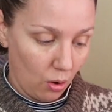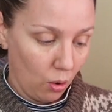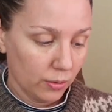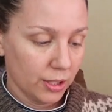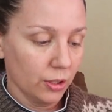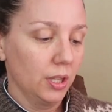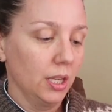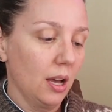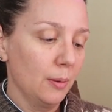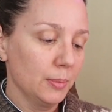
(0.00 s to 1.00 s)
Also, the
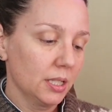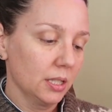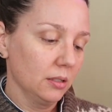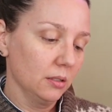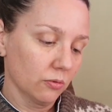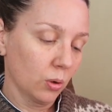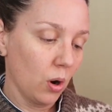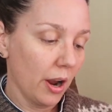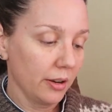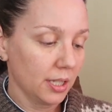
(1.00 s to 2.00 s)
arms didn't
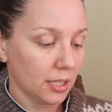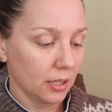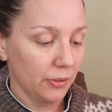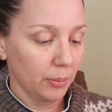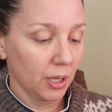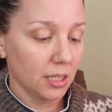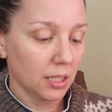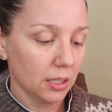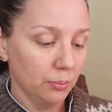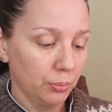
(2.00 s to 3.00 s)
require any stuffing, but I
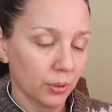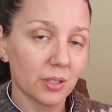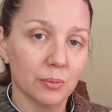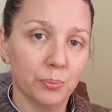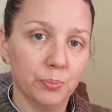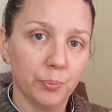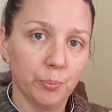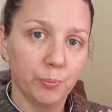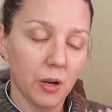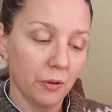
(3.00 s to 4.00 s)
did put
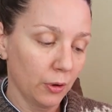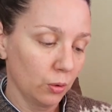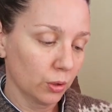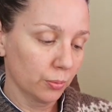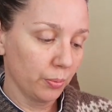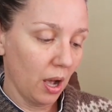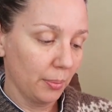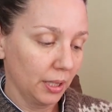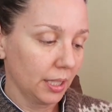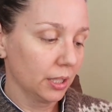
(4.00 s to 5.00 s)
a folded pipe
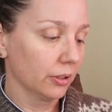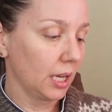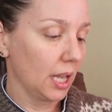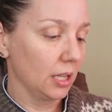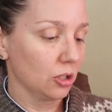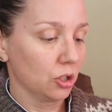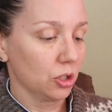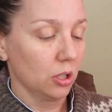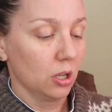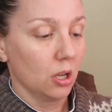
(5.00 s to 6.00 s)
cleaner in
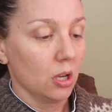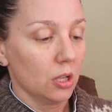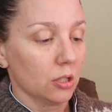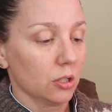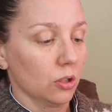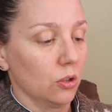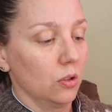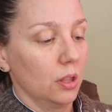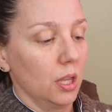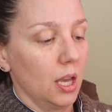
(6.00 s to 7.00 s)
each. So
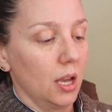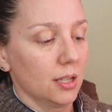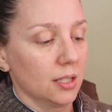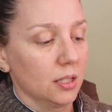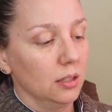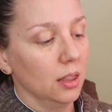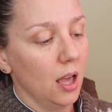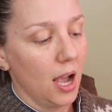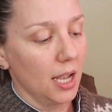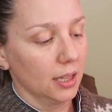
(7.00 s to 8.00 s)
they are
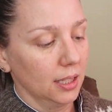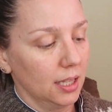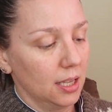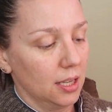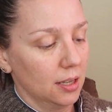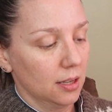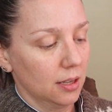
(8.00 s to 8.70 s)
slightly